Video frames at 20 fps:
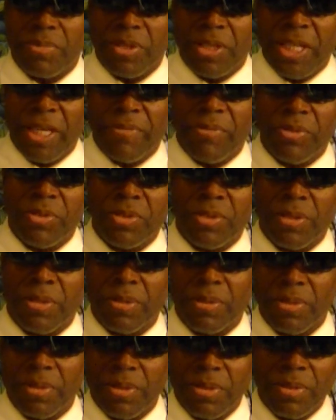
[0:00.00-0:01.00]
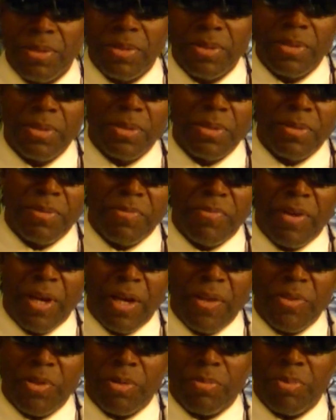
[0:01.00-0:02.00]
Devil's a
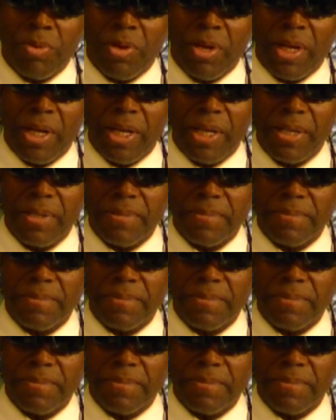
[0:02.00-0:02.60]
father of pride.